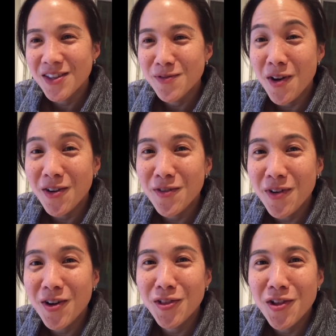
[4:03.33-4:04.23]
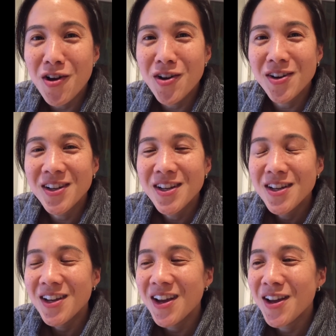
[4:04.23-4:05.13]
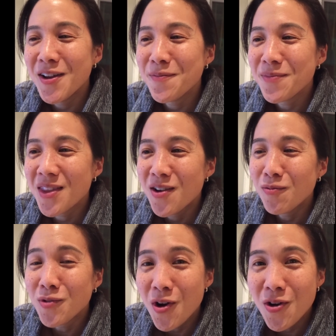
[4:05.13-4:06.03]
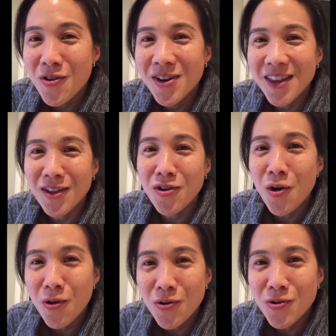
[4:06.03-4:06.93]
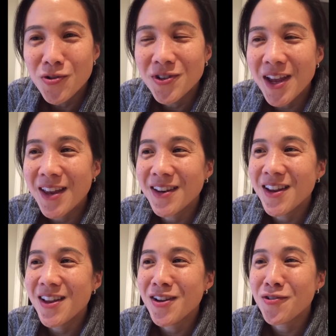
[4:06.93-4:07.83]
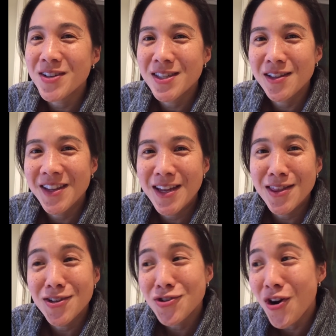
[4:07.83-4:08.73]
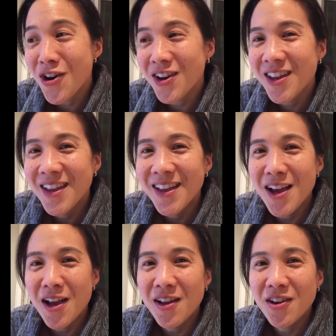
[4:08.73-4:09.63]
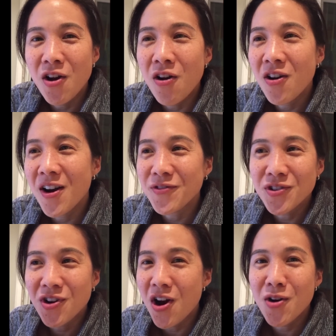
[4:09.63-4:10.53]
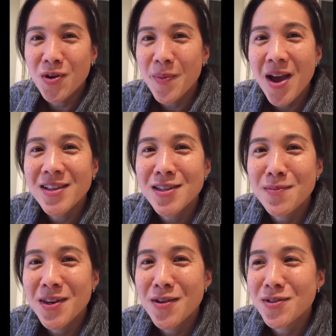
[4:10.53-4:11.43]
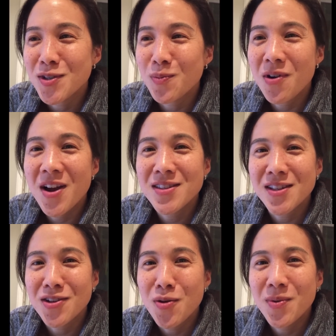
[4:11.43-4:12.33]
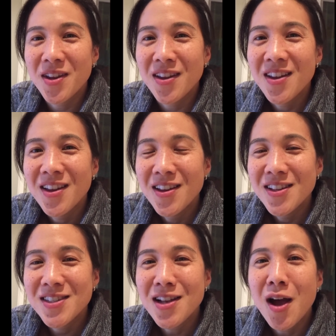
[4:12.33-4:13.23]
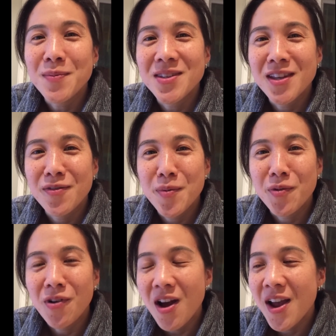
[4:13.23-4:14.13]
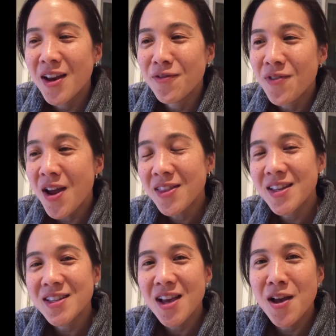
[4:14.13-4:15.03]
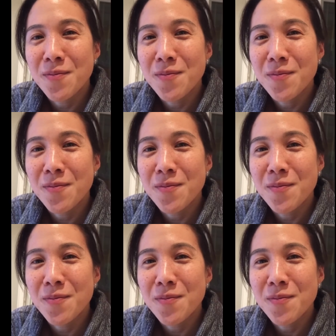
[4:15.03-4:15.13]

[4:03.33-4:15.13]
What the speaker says: on this very, very long road in the cold and increasingly in the dark, car after car would pass him, and he was surprised that nobody stopped to give him a ride. And finally,